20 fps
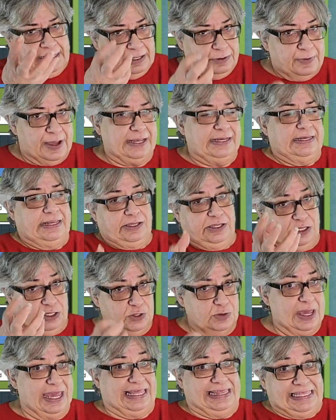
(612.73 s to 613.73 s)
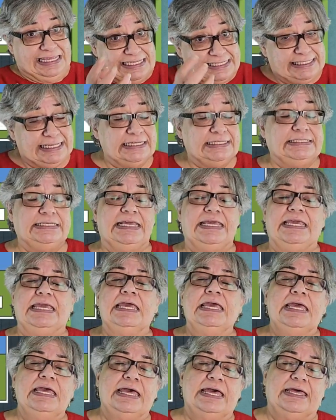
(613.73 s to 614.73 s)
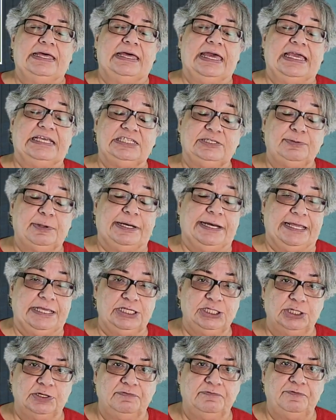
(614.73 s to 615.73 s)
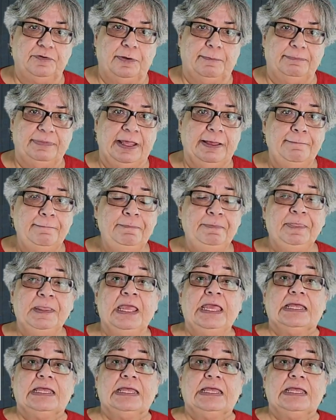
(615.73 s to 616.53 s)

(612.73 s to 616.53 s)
when you elicit the explanation from them,